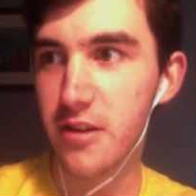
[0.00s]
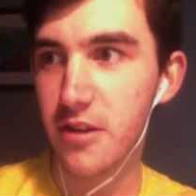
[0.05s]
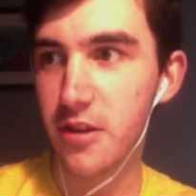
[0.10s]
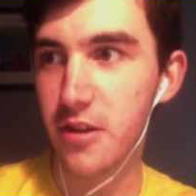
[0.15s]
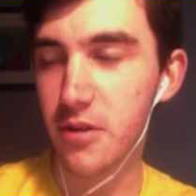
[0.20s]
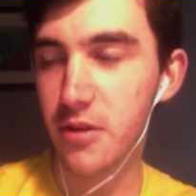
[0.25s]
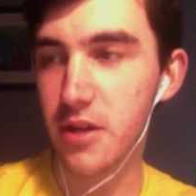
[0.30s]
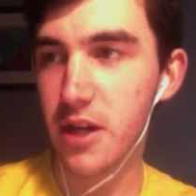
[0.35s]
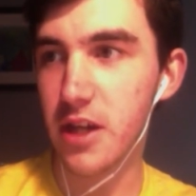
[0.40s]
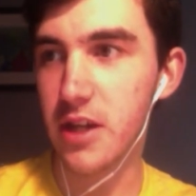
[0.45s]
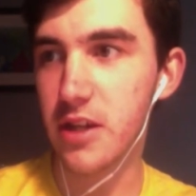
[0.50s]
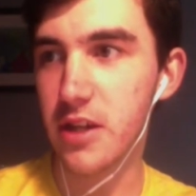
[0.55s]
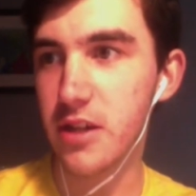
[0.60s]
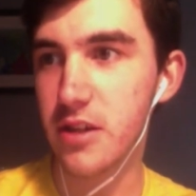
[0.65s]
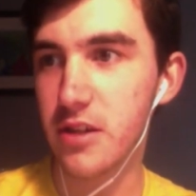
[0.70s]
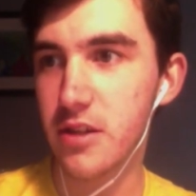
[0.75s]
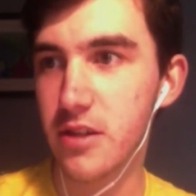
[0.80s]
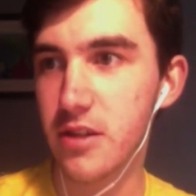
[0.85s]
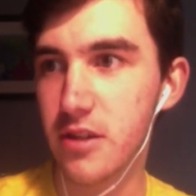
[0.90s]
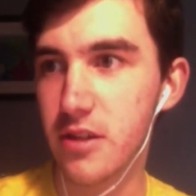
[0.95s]
Okay.
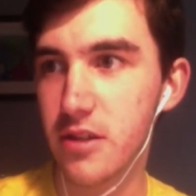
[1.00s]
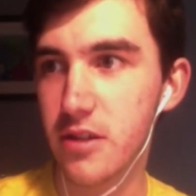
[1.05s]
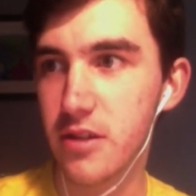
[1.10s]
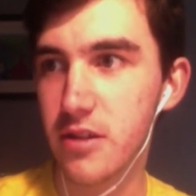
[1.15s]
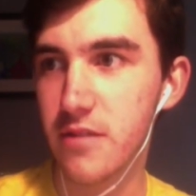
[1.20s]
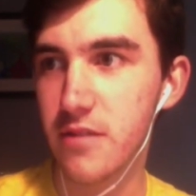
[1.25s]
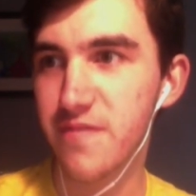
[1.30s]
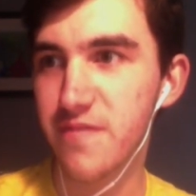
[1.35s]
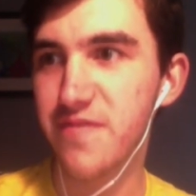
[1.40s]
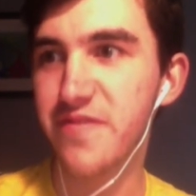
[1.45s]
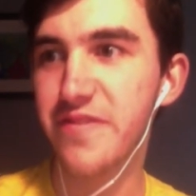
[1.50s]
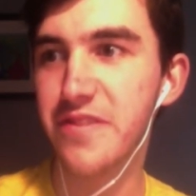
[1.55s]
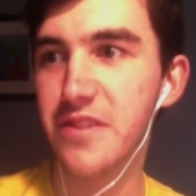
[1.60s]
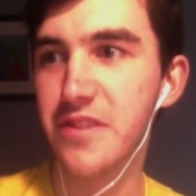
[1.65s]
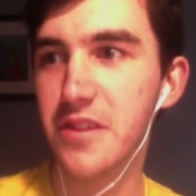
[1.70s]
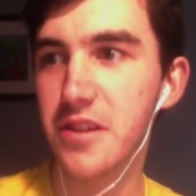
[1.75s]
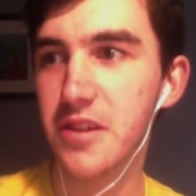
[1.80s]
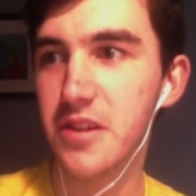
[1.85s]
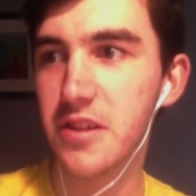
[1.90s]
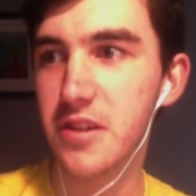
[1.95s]
Joseph, you want to have a pen
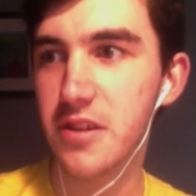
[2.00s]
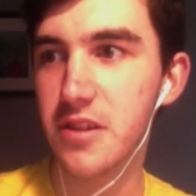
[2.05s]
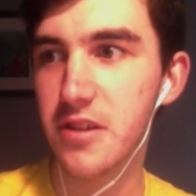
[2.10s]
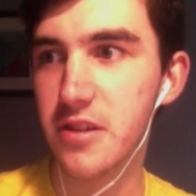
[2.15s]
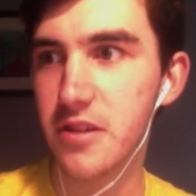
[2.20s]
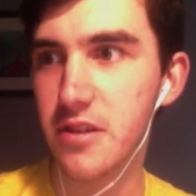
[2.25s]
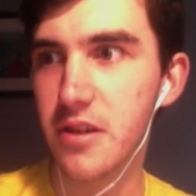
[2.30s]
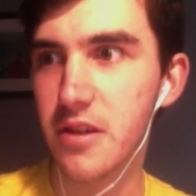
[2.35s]
time party?